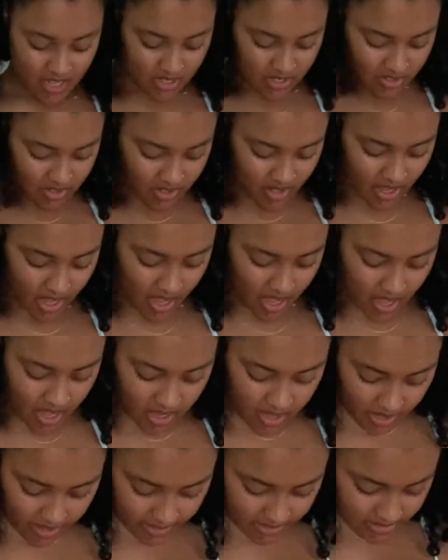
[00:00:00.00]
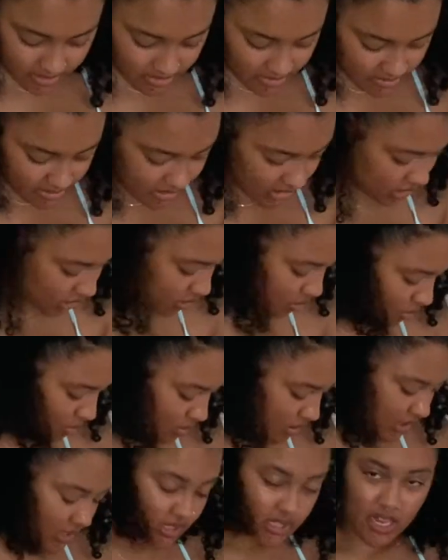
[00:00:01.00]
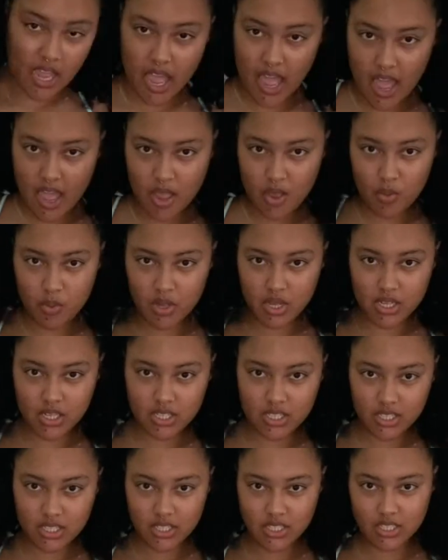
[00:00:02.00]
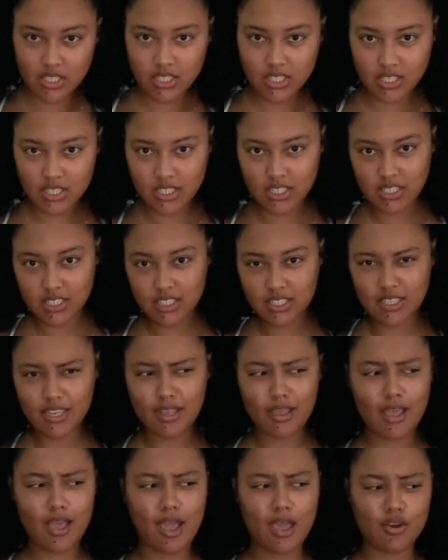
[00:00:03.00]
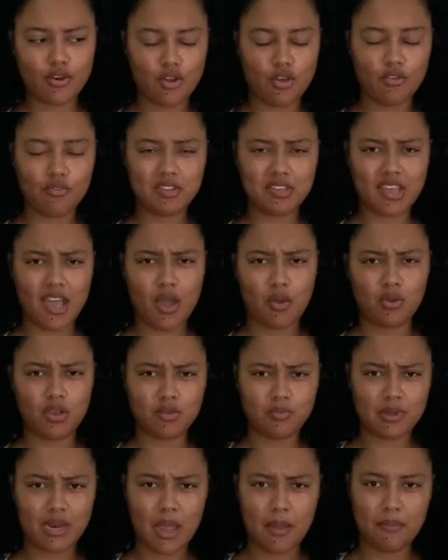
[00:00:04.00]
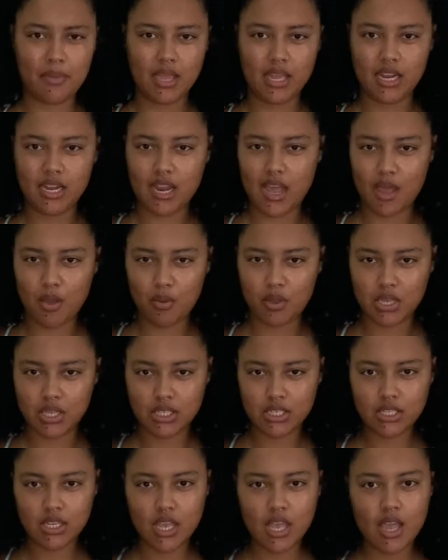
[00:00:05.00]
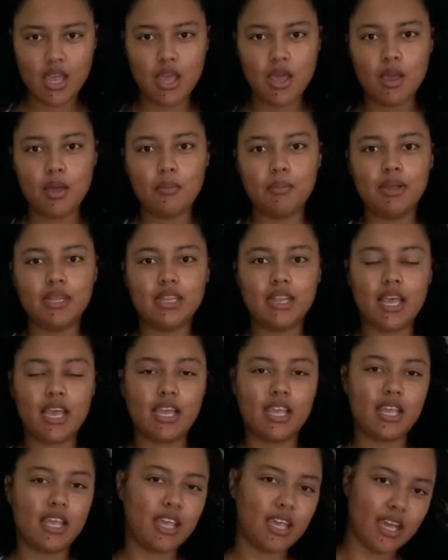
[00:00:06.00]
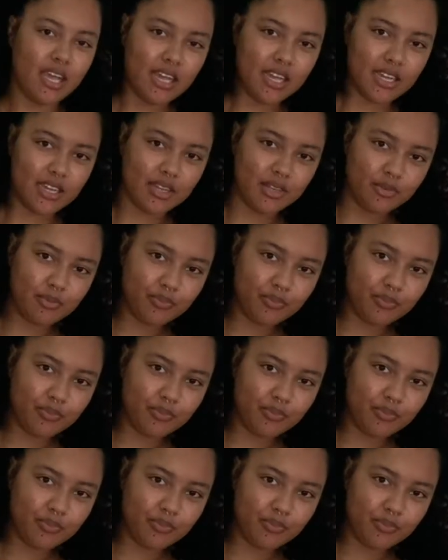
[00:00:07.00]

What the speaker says: So yeah, and it's cute, it's high waist. I know it's high waist, but I made it high waist. But like, yeah.